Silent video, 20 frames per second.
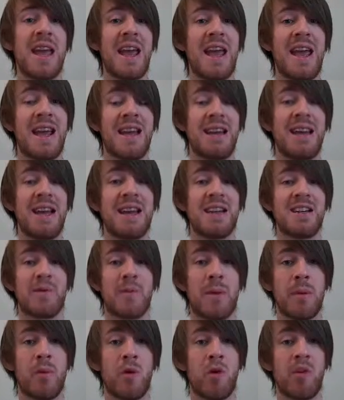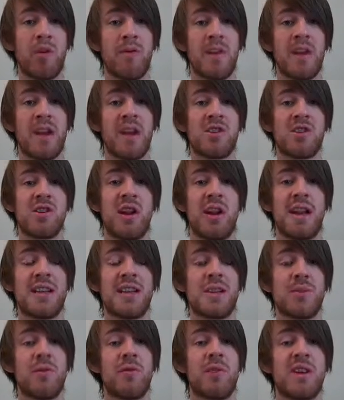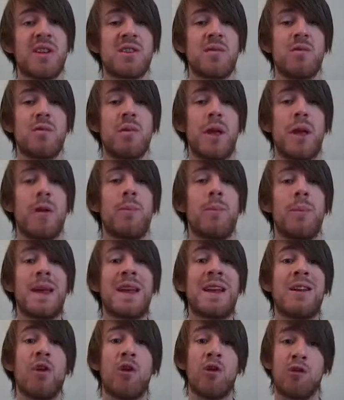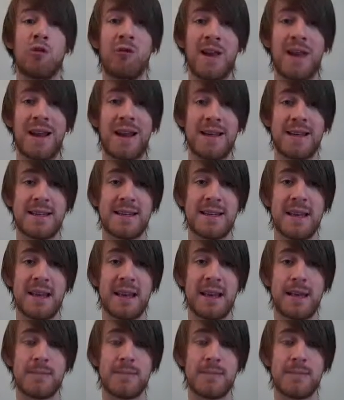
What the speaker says: It needs to be motivational, inspirational without being unrealistic.